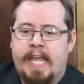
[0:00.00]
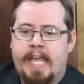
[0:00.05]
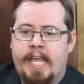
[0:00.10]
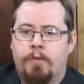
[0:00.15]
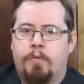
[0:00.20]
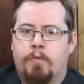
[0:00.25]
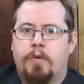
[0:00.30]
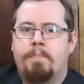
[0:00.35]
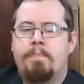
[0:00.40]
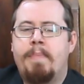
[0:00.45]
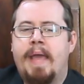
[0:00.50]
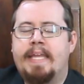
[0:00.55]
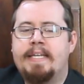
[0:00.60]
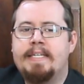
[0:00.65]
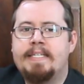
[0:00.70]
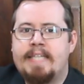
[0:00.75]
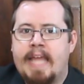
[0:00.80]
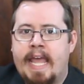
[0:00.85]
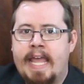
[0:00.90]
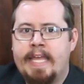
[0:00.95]
it would
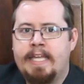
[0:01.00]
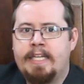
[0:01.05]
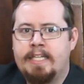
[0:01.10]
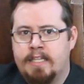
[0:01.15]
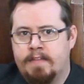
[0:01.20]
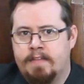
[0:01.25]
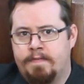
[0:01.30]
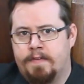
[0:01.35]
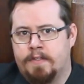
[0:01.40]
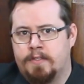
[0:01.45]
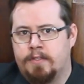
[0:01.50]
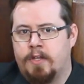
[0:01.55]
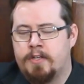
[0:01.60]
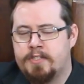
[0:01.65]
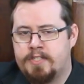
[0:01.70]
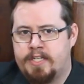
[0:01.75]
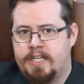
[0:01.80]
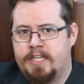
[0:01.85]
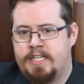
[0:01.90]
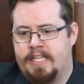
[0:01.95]
maintain the
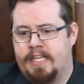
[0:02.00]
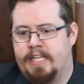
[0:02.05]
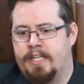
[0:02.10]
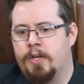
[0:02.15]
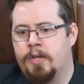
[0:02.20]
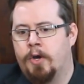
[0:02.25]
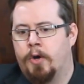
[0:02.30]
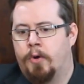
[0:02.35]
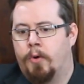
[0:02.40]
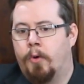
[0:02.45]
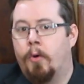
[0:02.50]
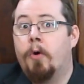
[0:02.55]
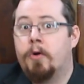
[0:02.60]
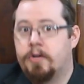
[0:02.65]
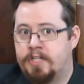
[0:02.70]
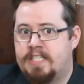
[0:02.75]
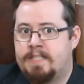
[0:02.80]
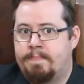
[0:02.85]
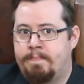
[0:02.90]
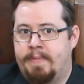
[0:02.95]
velocity
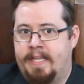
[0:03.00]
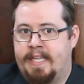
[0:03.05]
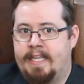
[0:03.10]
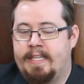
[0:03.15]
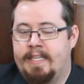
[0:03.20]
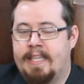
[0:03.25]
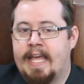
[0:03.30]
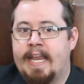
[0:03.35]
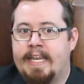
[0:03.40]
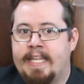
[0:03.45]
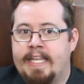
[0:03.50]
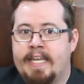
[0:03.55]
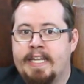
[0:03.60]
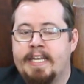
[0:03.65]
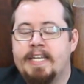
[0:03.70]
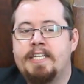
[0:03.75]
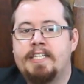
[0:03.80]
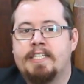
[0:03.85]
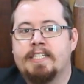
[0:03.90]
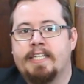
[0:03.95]
or speed that he
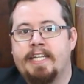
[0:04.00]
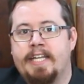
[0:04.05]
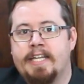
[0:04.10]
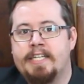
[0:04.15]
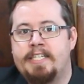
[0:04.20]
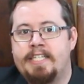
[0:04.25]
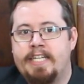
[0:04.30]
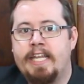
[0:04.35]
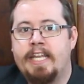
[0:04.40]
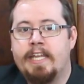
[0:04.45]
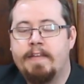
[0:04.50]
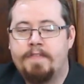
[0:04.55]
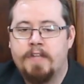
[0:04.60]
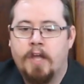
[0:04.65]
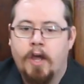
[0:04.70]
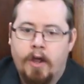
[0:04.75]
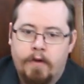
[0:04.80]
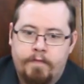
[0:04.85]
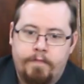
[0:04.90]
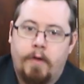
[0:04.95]
initially achieved
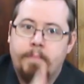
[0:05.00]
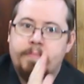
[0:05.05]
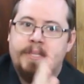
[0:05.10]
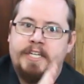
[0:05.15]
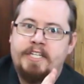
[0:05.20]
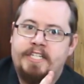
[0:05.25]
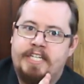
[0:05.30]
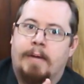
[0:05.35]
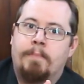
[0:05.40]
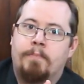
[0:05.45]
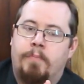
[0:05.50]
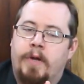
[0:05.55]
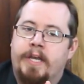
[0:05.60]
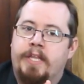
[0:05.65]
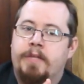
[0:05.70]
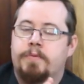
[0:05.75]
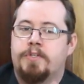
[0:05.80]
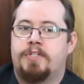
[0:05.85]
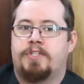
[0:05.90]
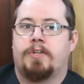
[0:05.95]
from the jump when
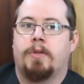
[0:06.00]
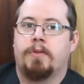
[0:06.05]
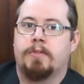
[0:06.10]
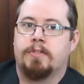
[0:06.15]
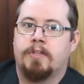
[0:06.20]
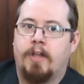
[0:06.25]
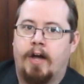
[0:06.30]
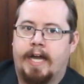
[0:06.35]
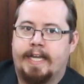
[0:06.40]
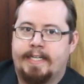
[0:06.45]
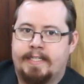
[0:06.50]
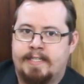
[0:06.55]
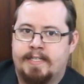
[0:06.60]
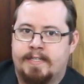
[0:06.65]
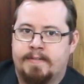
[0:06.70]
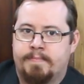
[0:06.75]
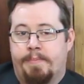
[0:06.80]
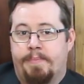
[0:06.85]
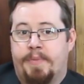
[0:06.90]
he was so light.